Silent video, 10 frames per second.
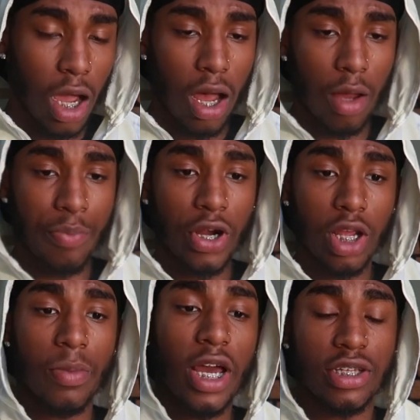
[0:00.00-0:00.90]
um
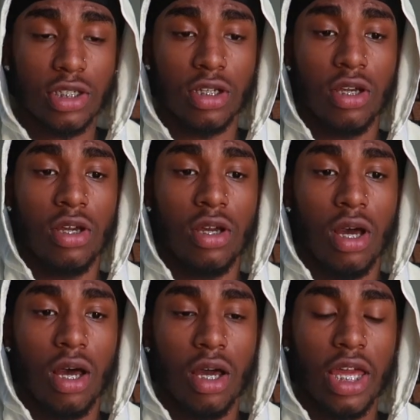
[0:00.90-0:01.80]
pretty much
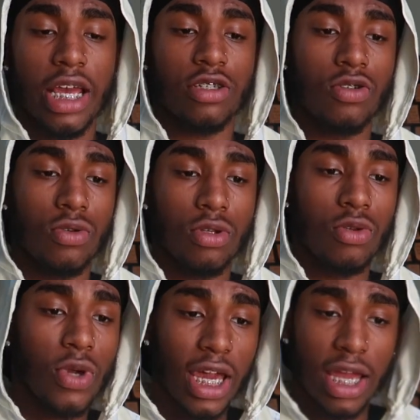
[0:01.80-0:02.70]
uh, yes, you,
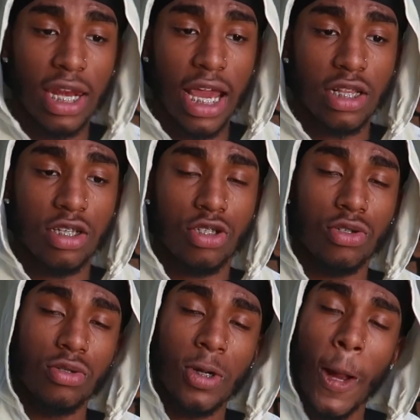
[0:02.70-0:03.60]
you get connected
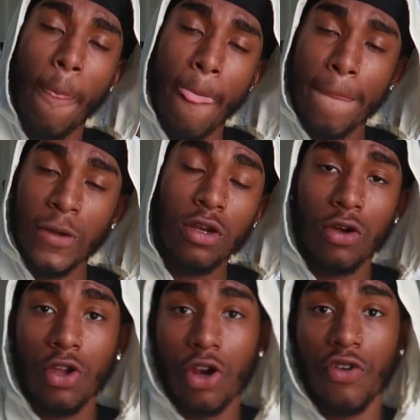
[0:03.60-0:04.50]
to, you
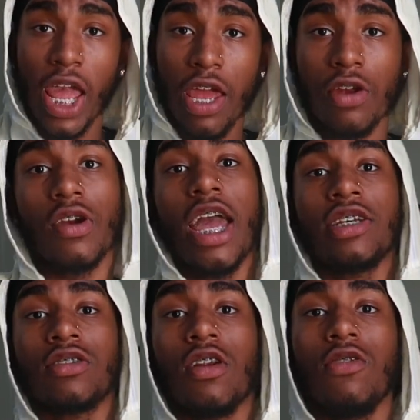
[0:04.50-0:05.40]
know, your creator
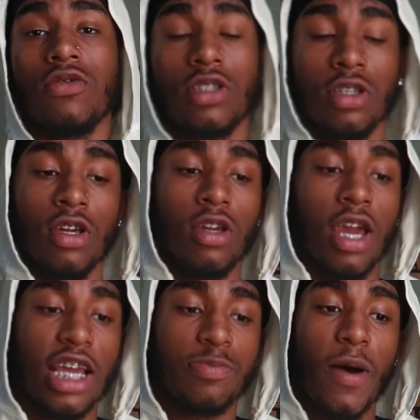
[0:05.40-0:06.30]
as close
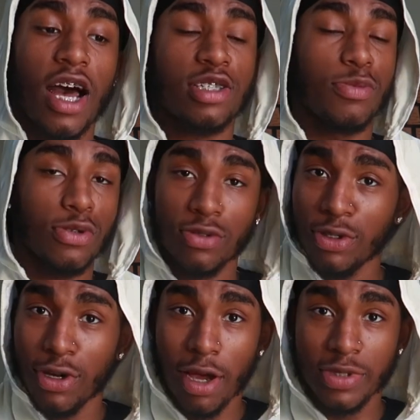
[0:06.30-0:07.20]
as possible.
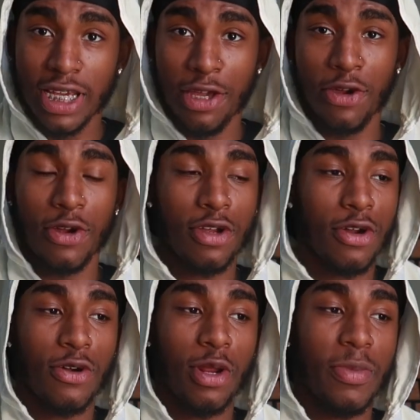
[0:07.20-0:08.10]
You know what I'm saying? You're
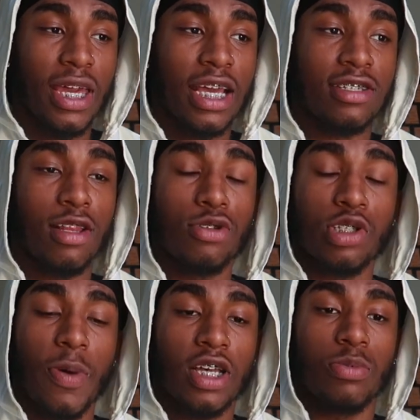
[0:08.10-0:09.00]
you're going to be as
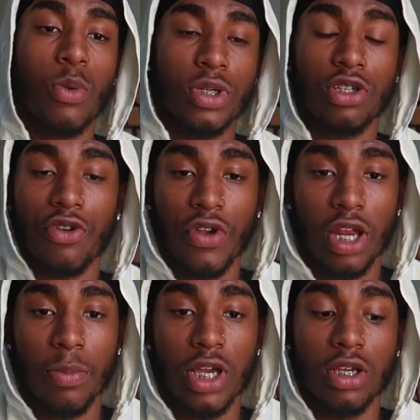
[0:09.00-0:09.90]
close as possible with your
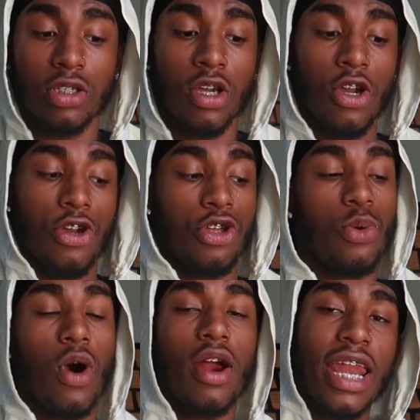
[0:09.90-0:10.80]
creator because
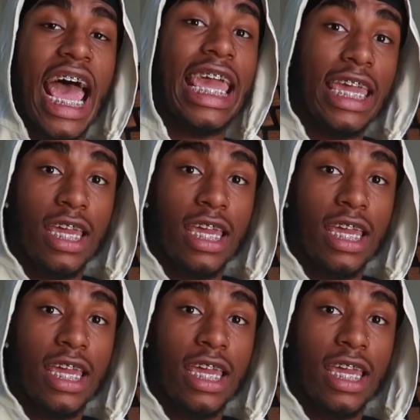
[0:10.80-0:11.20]
you are not